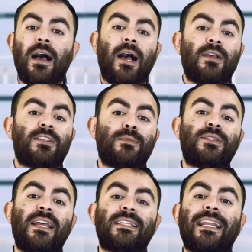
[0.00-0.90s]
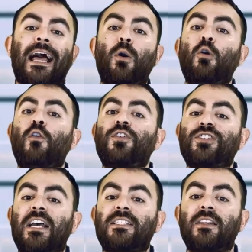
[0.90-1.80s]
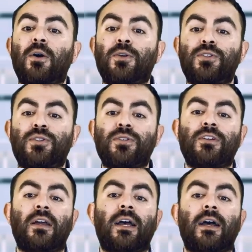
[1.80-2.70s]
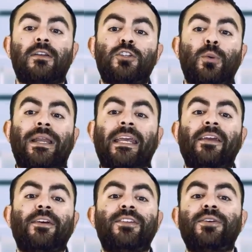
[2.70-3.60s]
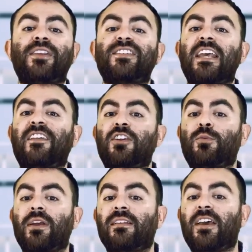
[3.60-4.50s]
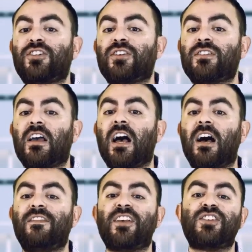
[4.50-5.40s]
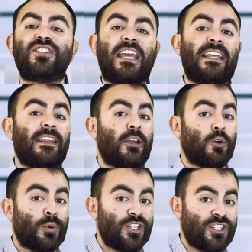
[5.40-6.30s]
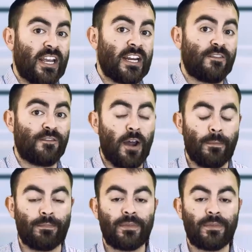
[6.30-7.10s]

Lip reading: Some states allow oversized loads to adhere to the safety regulations of the state they originated from.